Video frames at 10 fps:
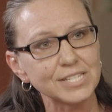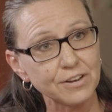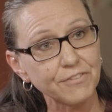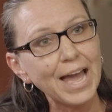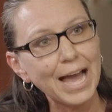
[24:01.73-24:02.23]
that
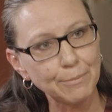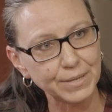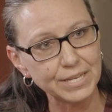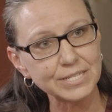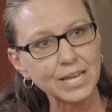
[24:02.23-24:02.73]
have
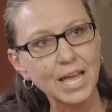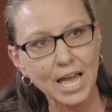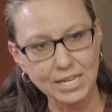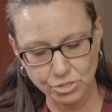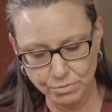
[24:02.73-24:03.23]
happened
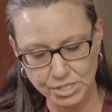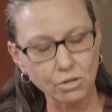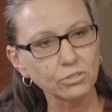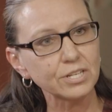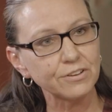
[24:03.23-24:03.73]
as a
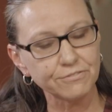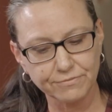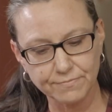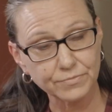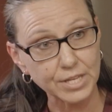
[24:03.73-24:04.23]
result of
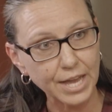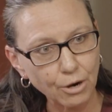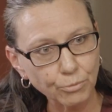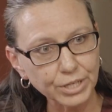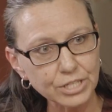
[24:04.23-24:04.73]
the
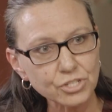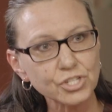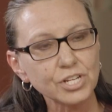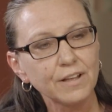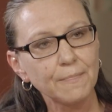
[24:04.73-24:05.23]

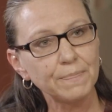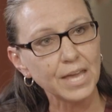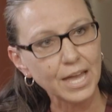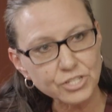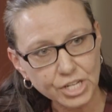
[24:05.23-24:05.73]
outreach, the
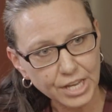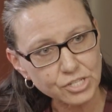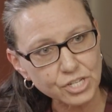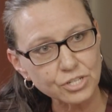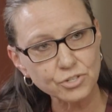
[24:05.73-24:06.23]

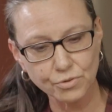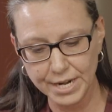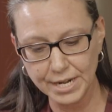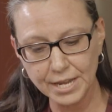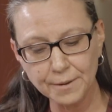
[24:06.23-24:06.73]
education and
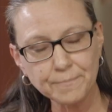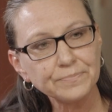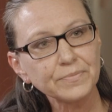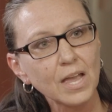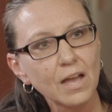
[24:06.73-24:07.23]

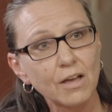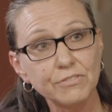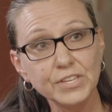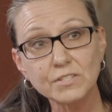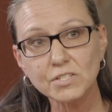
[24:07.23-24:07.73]
training,
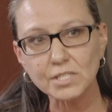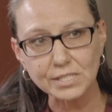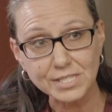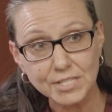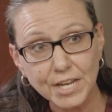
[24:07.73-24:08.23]
the
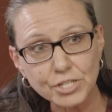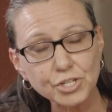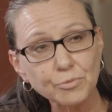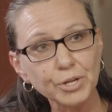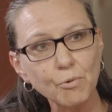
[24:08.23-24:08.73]

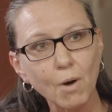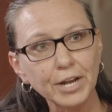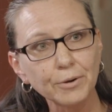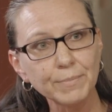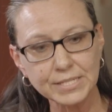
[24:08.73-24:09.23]
solicitation
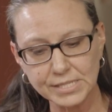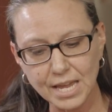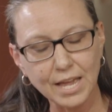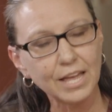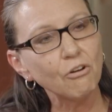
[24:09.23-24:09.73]
requirements,
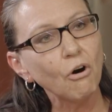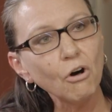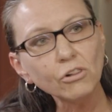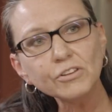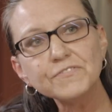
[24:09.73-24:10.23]
and
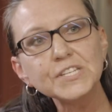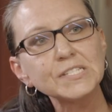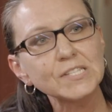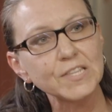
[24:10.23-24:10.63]
all of these